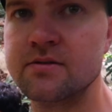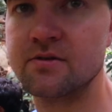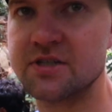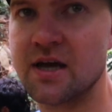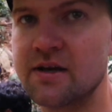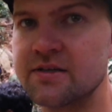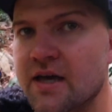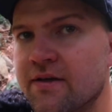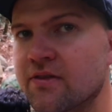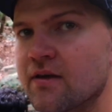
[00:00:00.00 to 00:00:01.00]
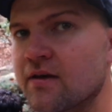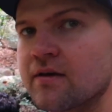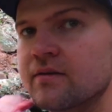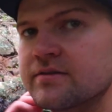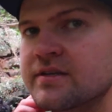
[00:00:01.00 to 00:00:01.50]
So Shetty's got
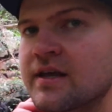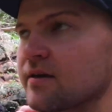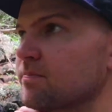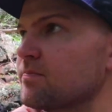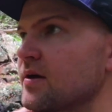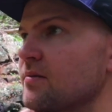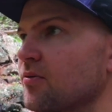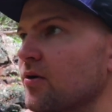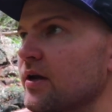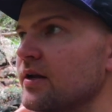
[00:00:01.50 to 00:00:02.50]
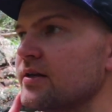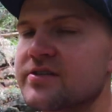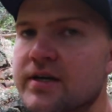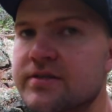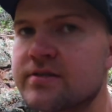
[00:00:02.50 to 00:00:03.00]
the snake pinpointed.
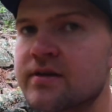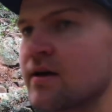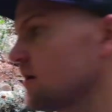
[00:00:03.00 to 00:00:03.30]
He's just